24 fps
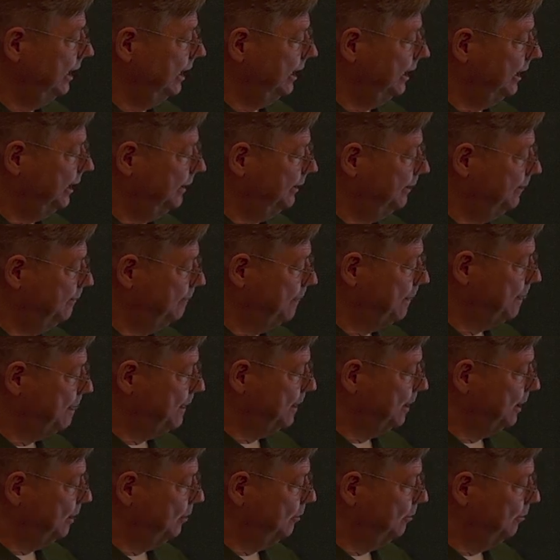uh,
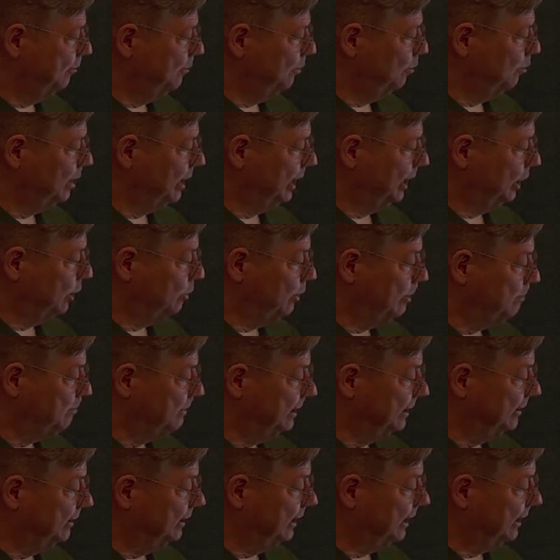uh
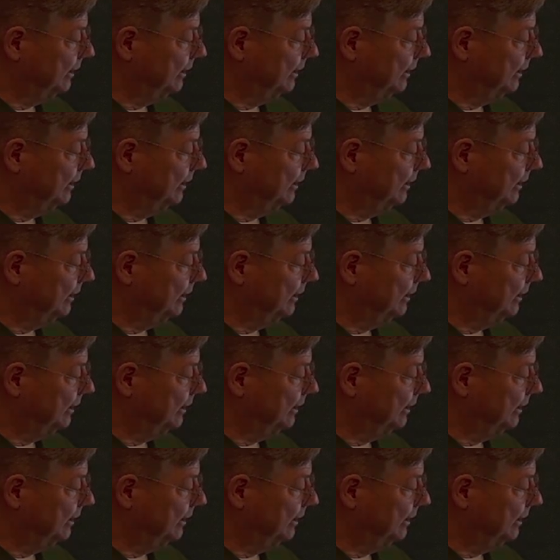equipment,